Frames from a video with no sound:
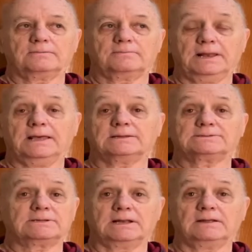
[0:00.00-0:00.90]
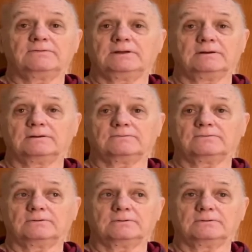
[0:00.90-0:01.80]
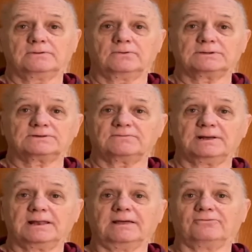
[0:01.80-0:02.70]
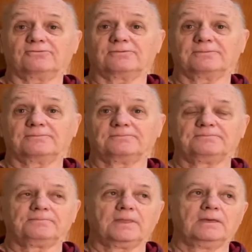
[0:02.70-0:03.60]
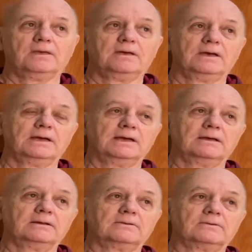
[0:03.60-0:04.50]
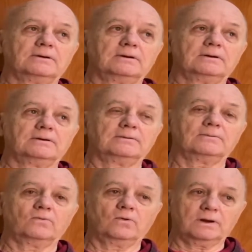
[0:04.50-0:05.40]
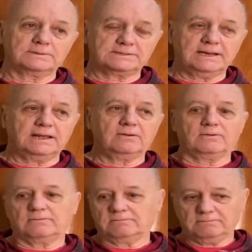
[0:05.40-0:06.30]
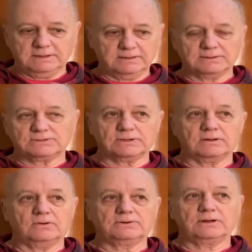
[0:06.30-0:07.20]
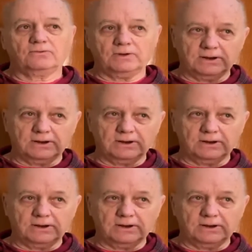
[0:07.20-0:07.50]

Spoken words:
plans to live here for the rest of my life. And where I'm staying in this hotel right